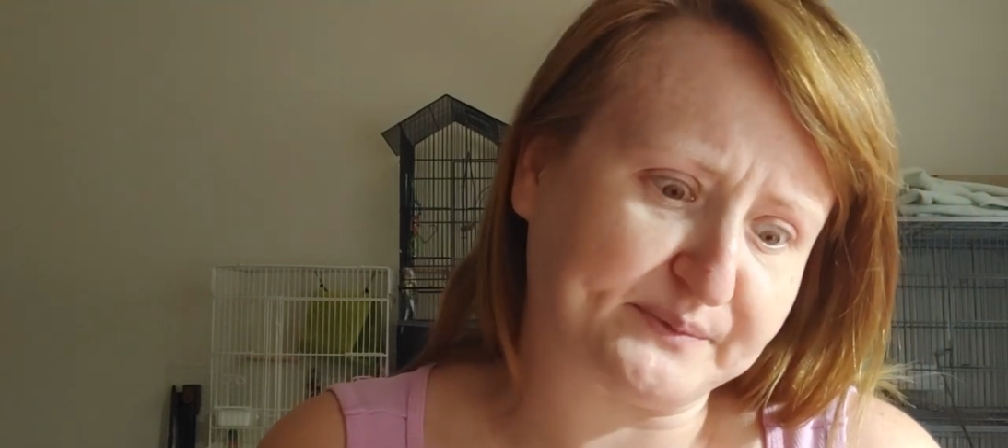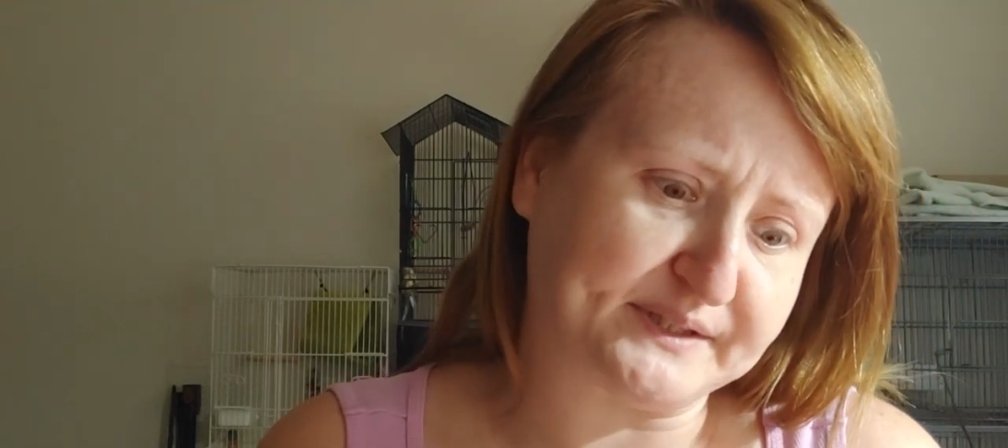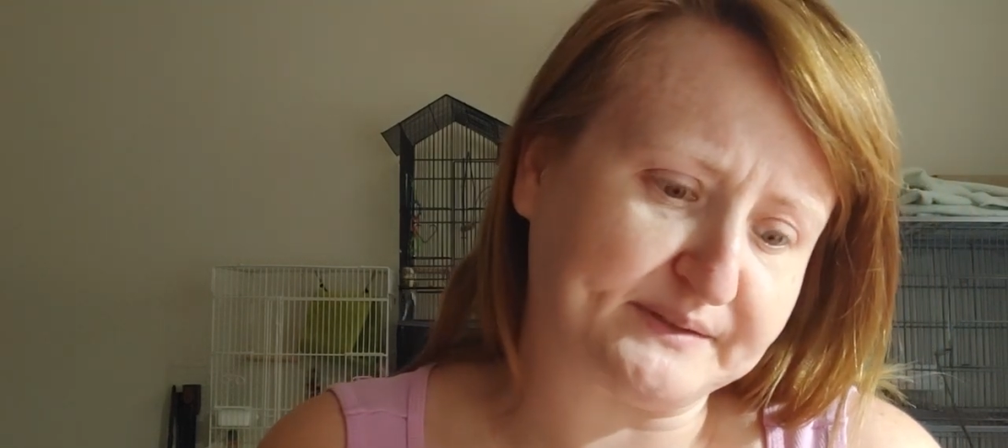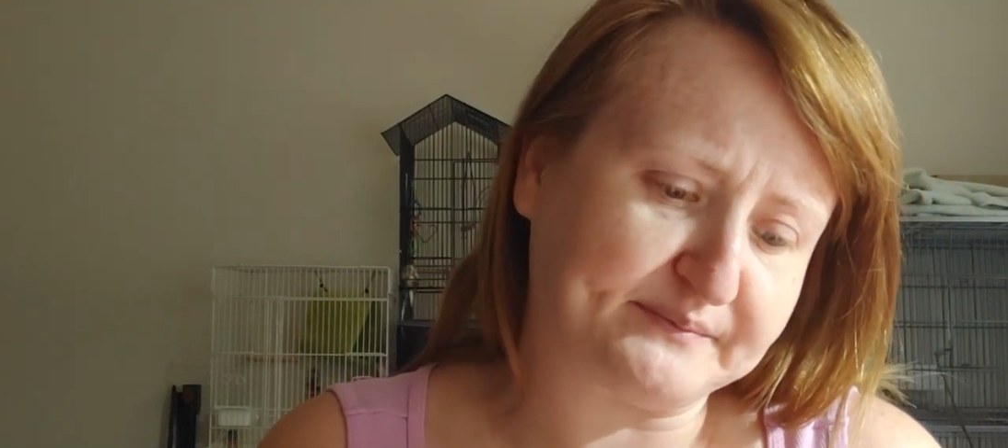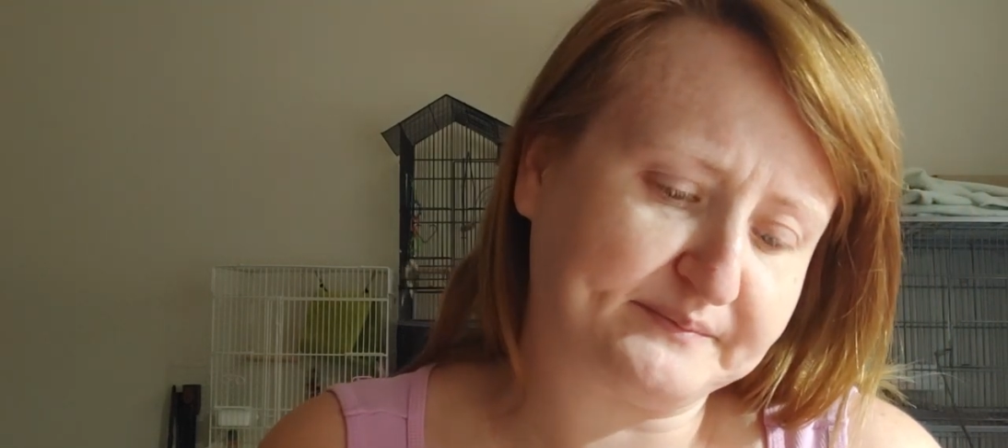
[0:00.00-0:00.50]

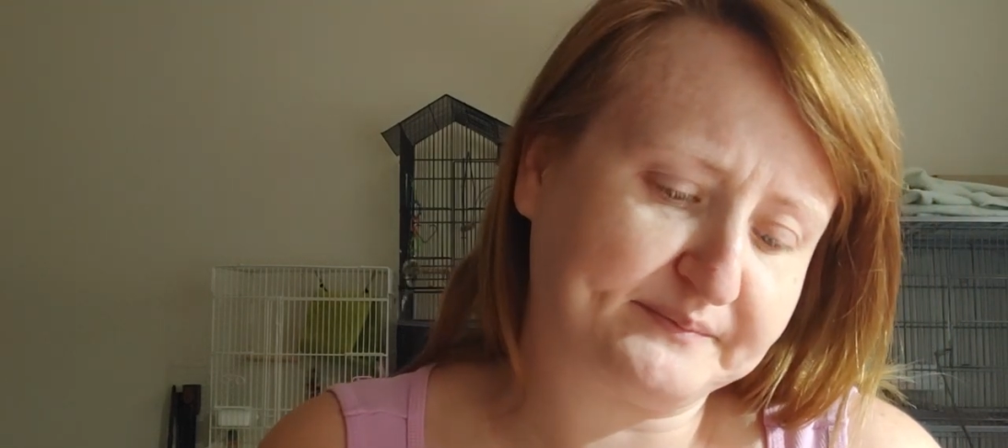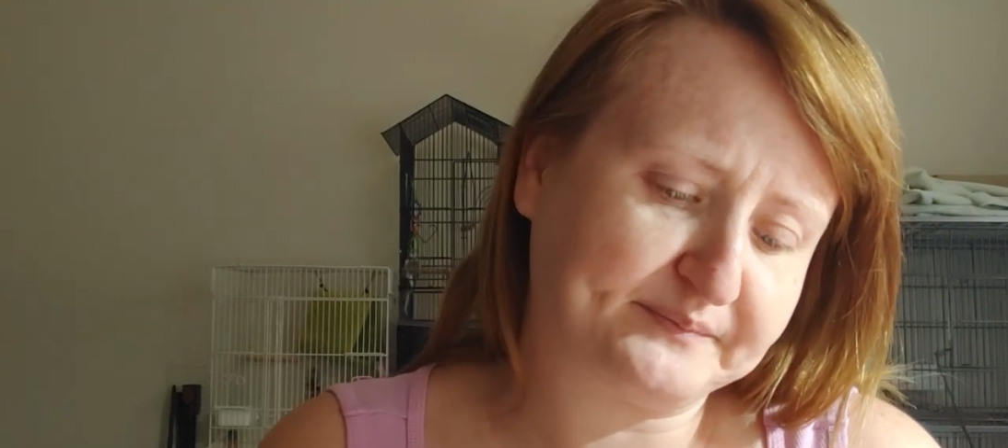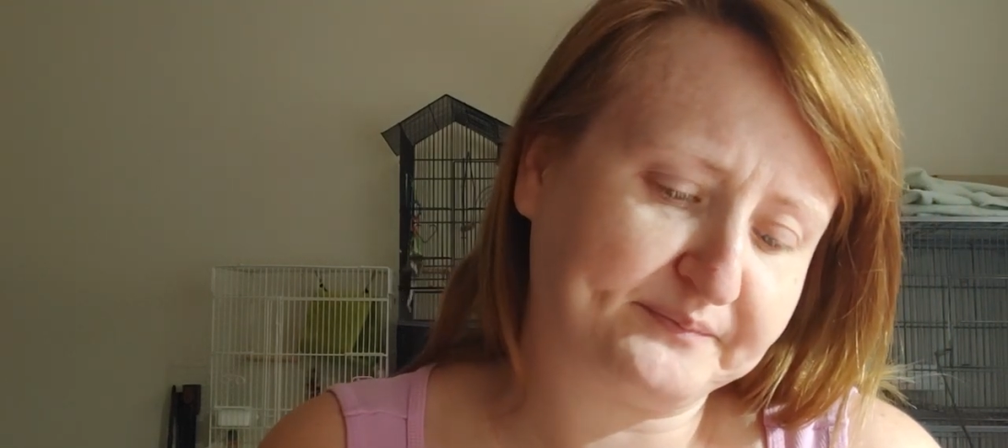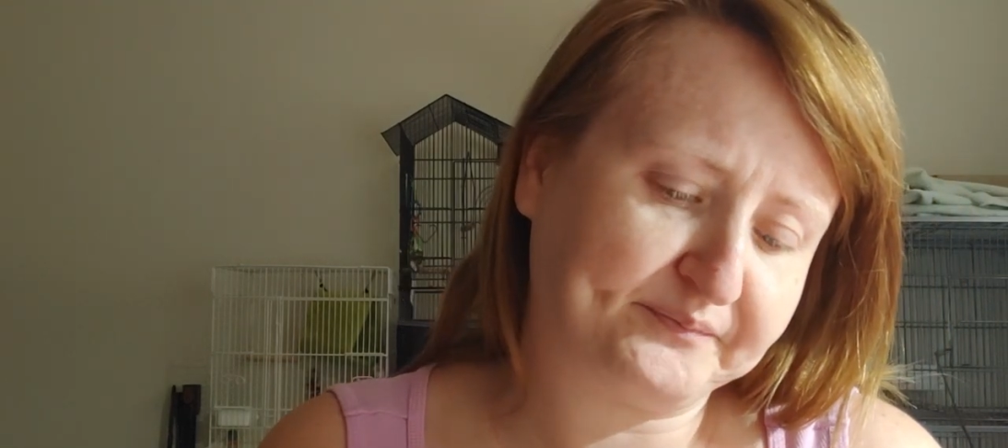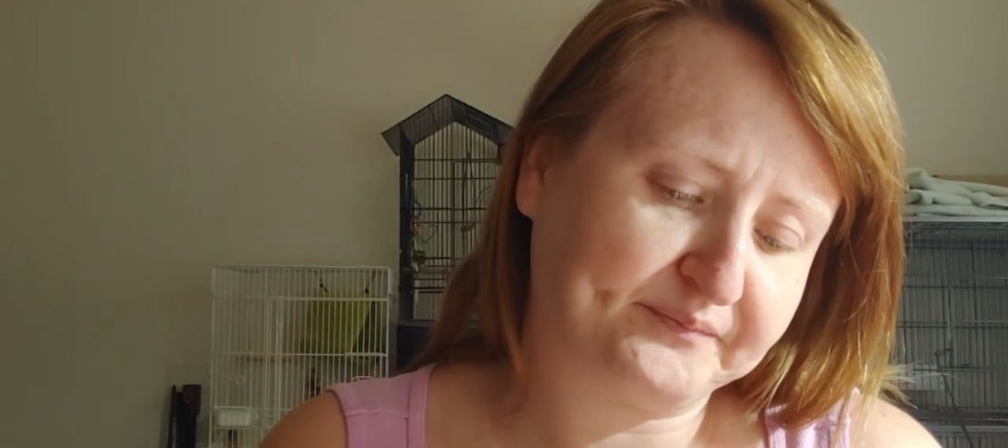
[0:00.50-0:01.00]
one.
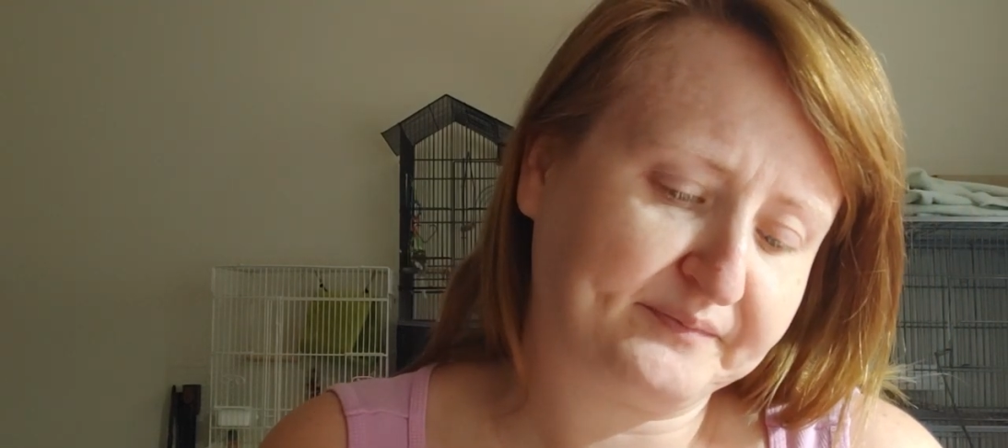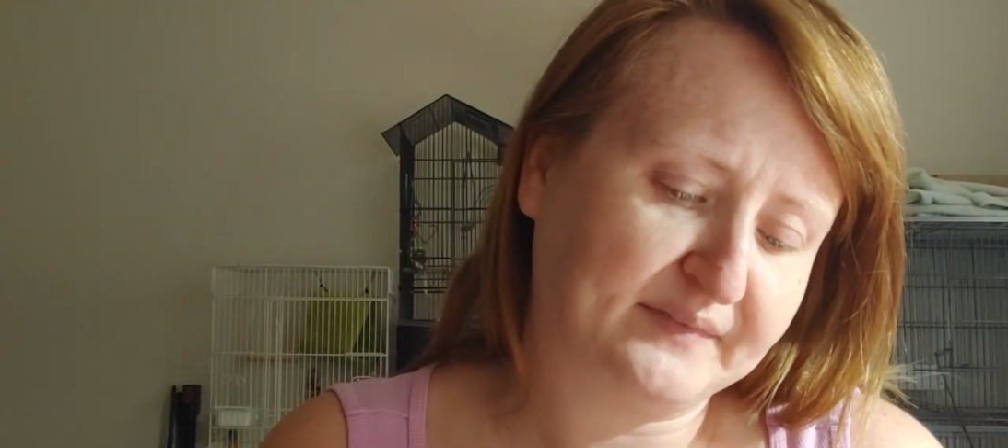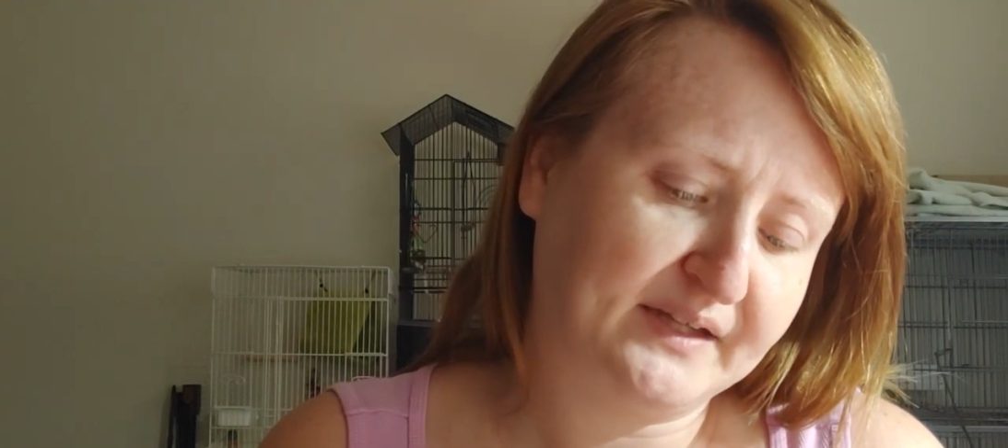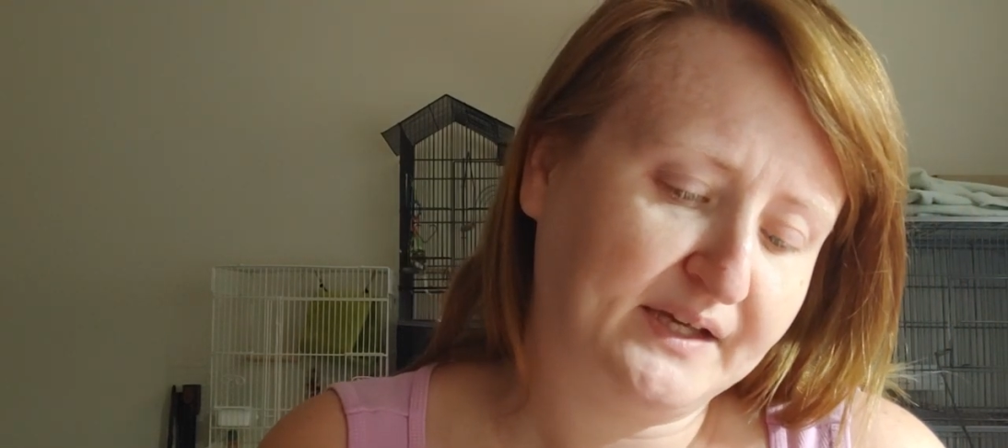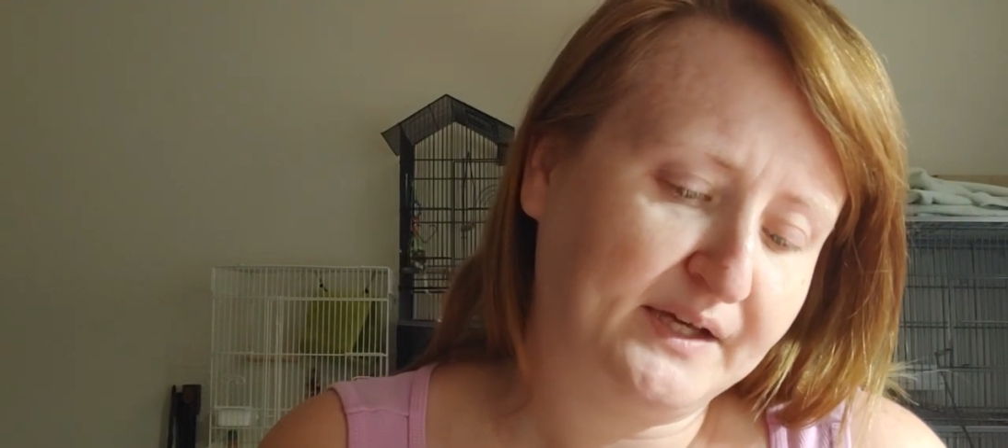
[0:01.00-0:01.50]

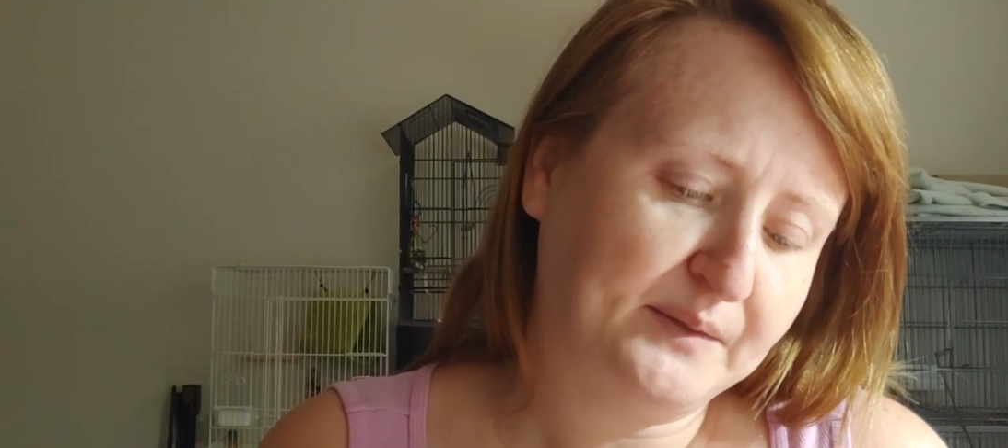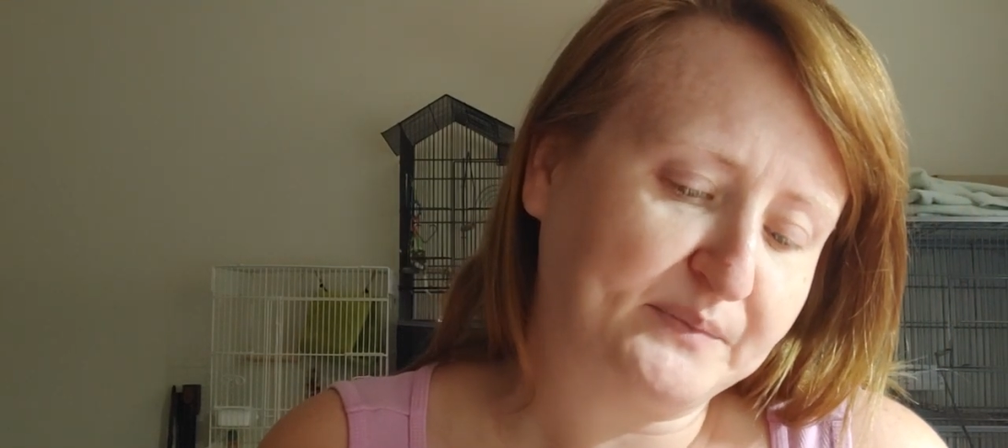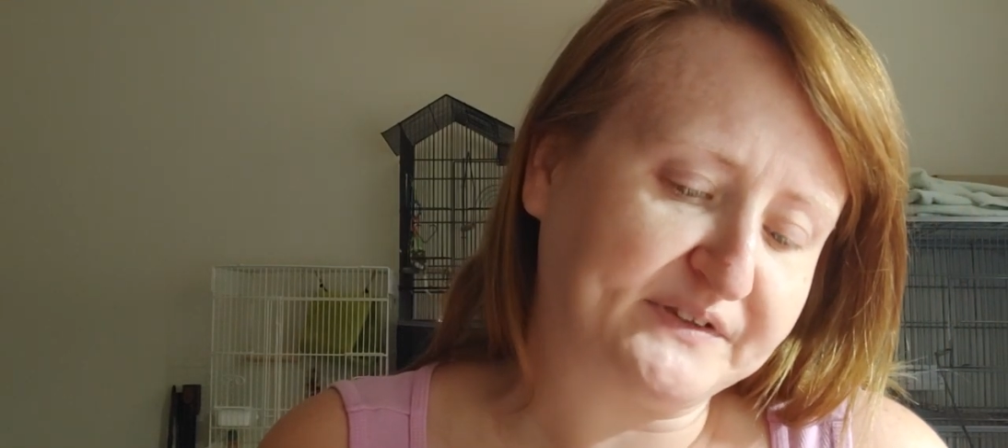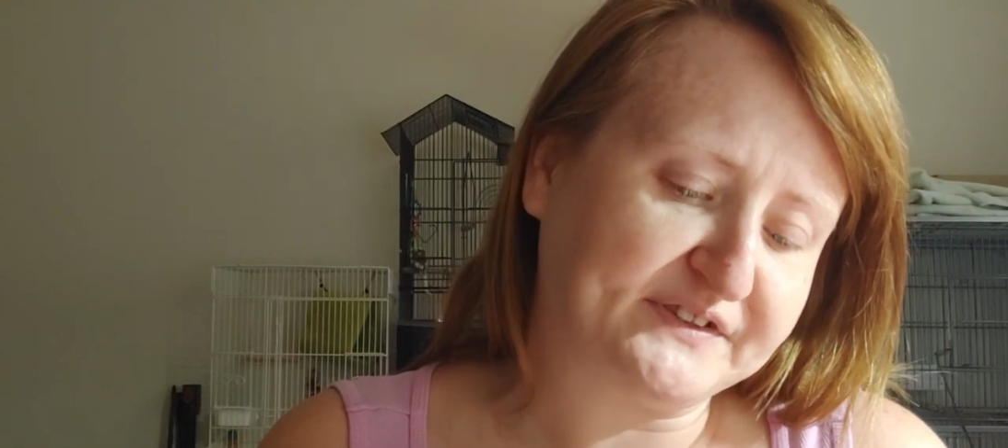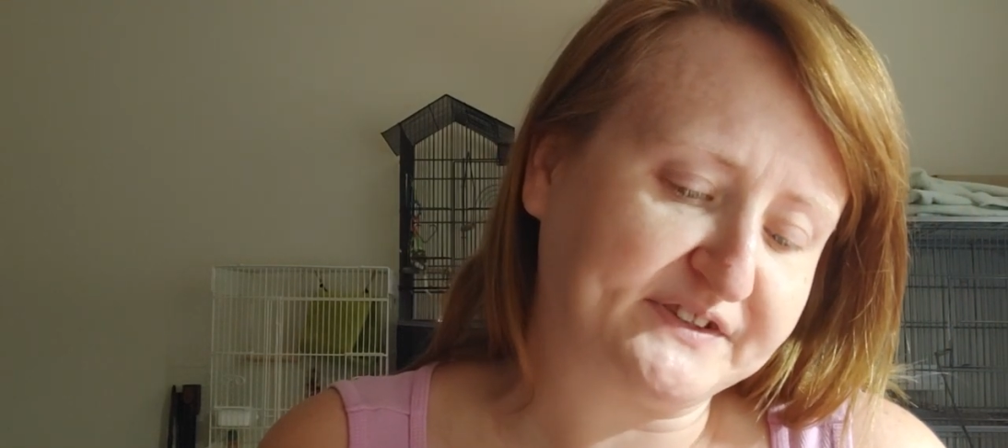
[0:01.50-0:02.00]

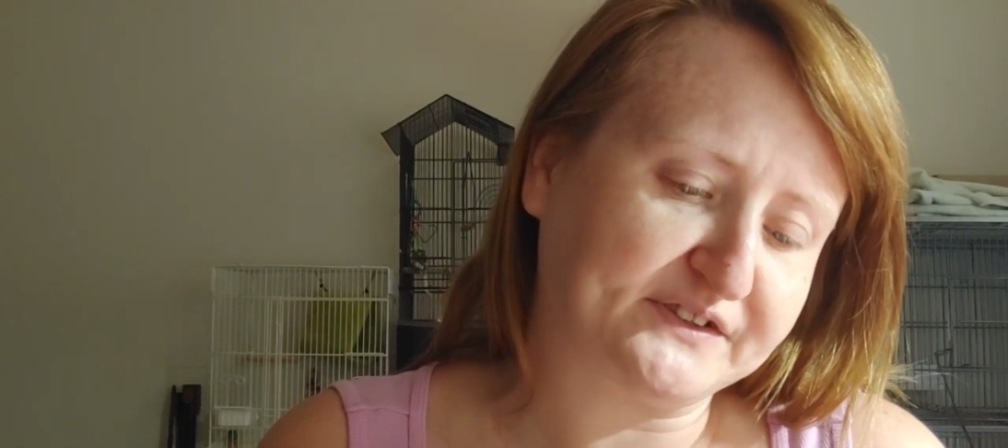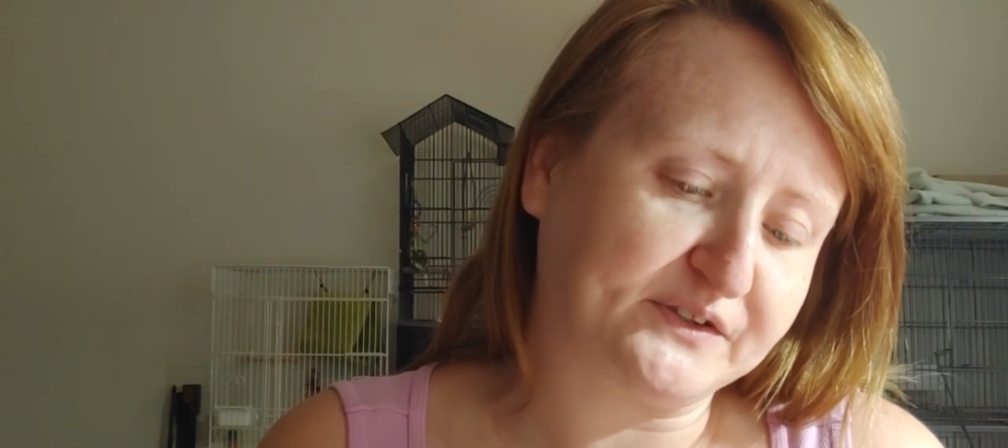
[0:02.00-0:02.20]
But this is